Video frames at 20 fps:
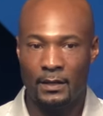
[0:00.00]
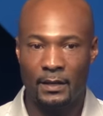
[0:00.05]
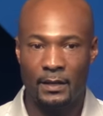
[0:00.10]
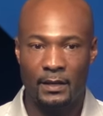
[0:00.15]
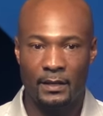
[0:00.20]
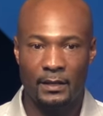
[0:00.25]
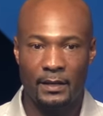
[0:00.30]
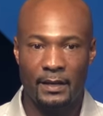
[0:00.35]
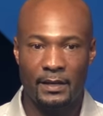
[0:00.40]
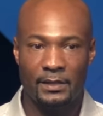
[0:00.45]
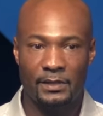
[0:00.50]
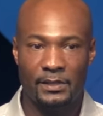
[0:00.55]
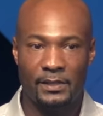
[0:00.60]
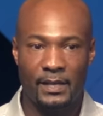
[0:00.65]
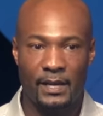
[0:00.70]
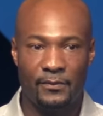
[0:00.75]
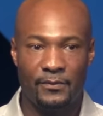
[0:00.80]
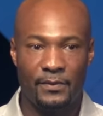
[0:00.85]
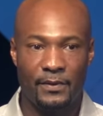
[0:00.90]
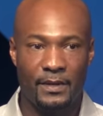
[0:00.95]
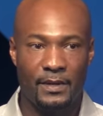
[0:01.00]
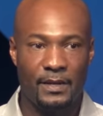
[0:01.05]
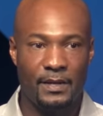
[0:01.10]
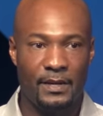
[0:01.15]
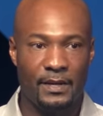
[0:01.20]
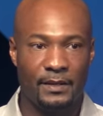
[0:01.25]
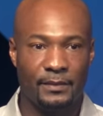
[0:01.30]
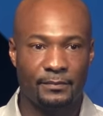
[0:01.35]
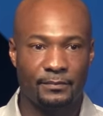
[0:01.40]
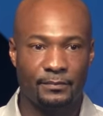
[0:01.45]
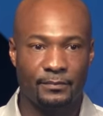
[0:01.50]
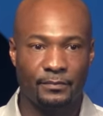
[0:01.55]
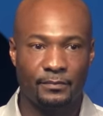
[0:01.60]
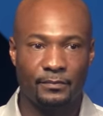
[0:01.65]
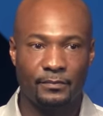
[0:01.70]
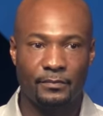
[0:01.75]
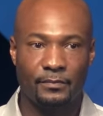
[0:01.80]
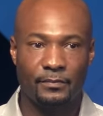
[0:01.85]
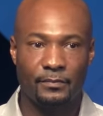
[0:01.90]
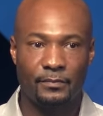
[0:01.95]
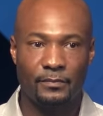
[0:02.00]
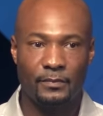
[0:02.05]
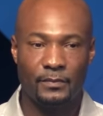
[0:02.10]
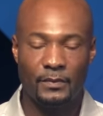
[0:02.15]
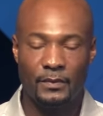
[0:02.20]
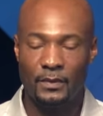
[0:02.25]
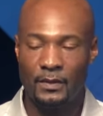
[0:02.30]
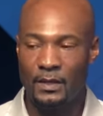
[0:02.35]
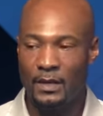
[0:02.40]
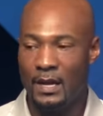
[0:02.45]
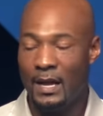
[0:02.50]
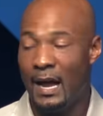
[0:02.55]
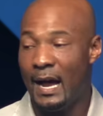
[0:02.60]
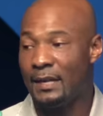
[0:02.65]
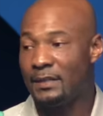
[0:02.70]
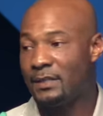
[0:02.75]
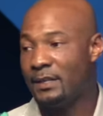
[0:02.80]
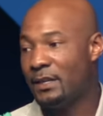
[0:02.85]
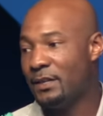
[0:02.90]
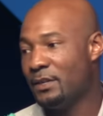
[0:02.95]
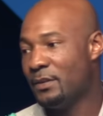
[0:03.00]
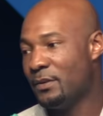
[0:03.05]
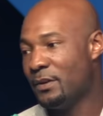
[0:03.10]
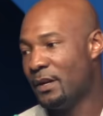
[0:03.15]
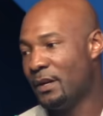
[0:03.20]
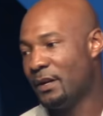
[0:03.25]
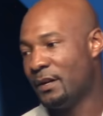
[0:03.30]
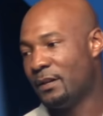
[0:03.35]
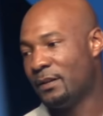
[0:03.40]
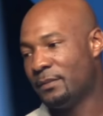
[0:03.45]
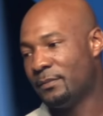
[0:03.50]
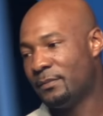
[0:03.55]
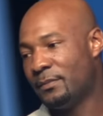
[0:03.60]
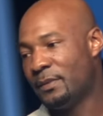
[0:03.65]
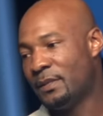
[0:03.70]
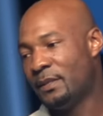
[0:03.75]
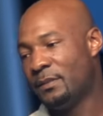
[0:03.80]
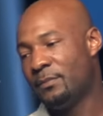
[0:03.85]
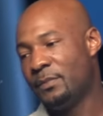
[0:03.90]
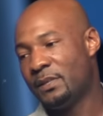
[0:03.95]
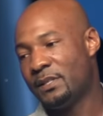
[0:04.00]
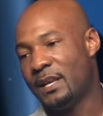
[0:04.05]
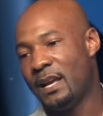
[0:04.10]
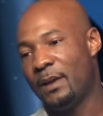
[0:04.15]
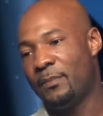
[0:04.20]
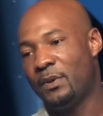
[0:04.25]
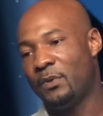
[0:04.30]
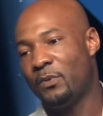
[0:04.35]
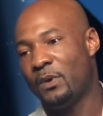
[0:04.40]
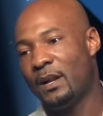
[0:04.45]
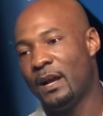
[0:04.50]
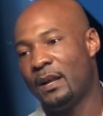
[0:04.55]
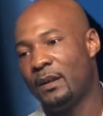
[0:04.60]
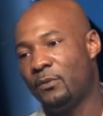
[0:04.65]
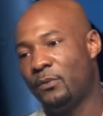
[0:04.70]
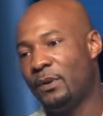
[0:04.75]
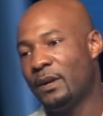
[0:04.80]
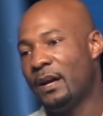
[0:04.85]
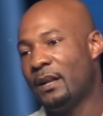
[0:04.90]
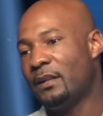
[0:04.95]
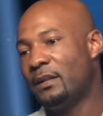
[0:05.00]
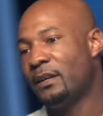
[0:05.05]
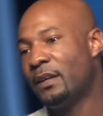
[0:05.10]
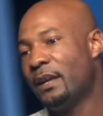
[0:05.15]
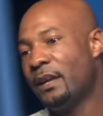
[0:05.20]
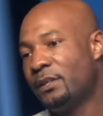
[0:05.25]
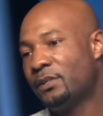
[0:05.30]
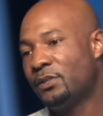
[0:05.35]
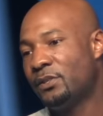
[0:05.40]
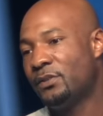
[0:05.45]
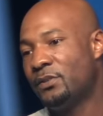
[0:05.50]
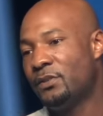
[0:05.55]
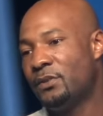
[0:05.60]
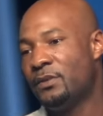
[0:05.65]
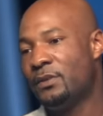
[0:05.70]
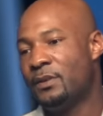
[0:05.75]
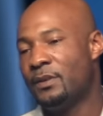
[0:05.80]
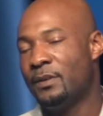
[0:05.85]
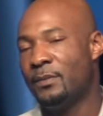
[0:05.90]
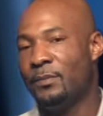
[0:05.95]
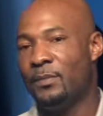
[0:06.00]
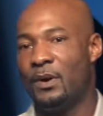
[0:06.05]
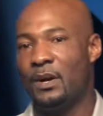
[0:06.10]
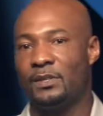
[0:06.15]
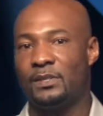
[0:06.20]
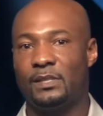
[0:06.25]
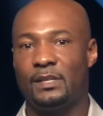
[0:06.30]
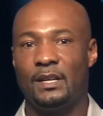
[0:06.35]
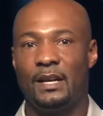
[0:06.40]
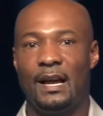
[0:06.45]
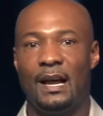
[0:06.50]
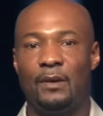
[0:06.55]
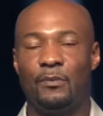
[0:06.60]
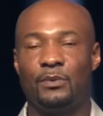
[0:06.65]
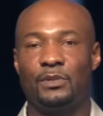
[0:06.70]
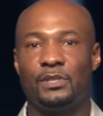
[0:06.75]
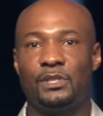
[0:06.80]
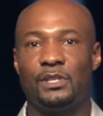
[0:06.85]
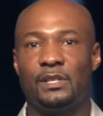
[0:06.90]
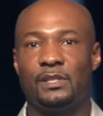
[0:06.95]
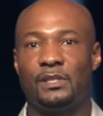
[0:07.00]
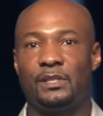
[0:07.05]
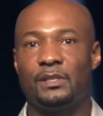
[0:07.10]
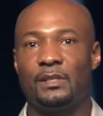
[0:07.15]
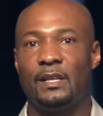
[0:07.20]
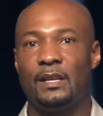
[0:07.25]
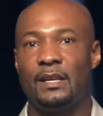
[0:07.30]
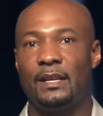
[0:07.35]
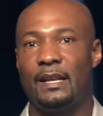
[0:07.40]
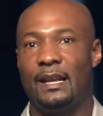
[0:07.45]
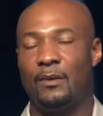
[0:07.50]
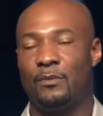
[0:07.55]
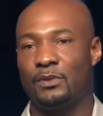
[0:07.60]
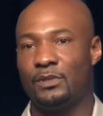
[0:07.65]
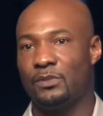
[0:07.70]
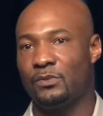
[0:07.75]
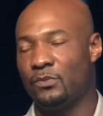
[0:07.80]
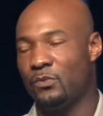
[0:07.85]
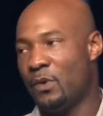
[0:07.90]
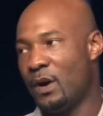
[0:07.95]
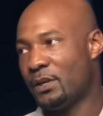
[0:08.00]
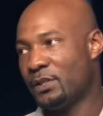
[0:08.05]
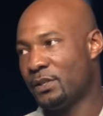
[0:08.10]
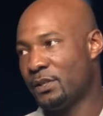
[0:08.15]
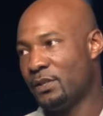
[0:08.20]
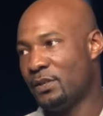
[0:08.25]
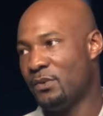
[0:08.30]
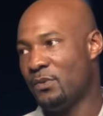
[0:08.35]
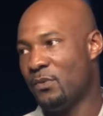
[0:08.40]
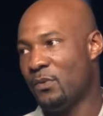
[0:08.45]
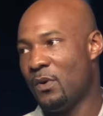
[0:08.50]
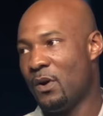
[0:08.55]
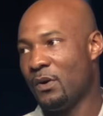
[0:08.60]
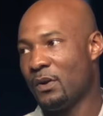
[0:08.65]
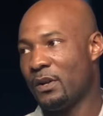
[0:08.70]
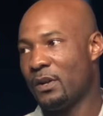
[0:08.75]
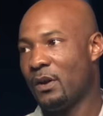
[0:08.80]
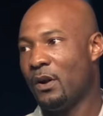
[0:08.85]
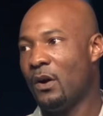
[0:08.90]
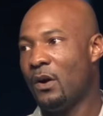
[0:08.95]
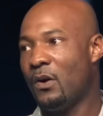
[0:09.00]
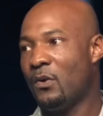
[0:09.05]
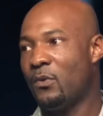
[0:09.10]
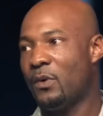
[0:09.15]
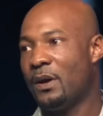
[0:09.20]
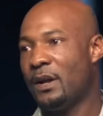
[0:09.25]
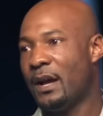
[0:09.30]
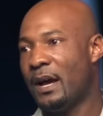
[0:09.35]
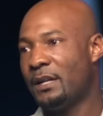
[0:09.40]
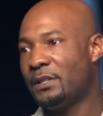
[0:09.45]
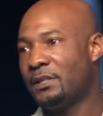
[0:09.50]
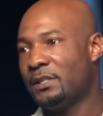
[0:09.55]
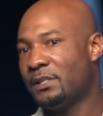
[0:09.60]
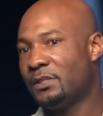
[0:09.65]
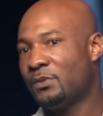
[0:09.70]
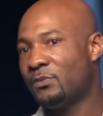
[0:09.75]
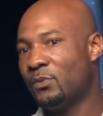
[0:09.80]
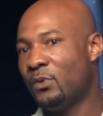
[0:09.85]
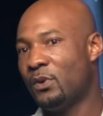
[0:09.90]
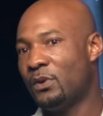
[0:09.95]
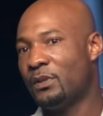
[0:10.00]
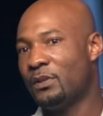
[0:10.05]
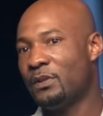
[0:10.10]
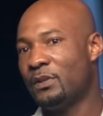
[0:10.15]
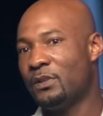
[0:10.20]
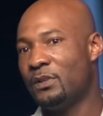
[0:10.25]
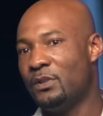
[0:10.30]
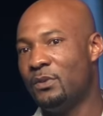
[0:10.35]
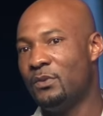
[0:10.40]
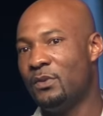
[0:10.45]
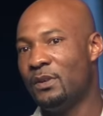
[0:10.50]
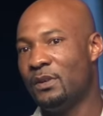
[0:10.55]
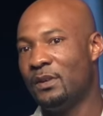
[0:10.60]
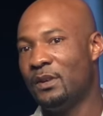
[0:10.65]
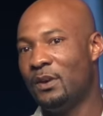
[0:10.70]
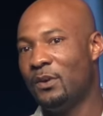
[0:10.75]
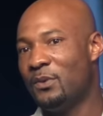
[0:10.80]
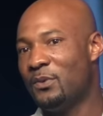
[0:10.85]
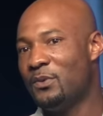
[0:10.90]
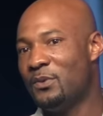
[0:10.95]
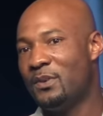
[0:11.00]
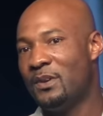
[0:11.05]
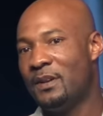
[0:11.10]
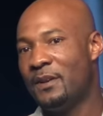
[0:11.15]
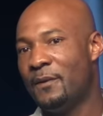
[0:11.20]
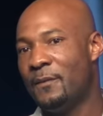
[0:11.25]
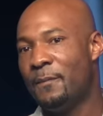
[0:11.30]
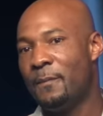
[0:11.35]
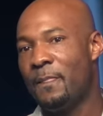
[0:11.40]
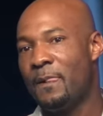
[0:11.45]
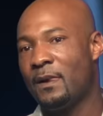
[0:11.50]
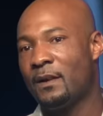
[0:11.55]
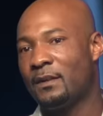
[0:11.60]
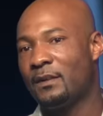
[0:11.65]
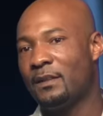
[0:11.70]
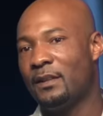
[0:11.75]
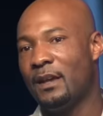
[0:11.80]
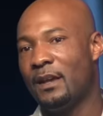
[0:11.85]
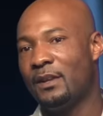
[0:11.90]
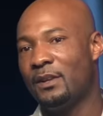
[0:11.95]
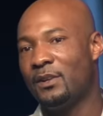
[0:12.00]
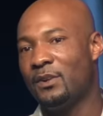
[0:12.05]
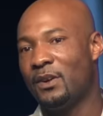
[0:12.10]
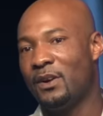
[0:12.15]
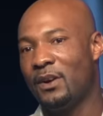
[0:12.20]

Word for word: uh, Lady Stephanie, and I tell you, um, Miss Hammond, when I when I look at you, Marcia, I was just thinking, I was watching you walk in the hallway. I just want you to know that your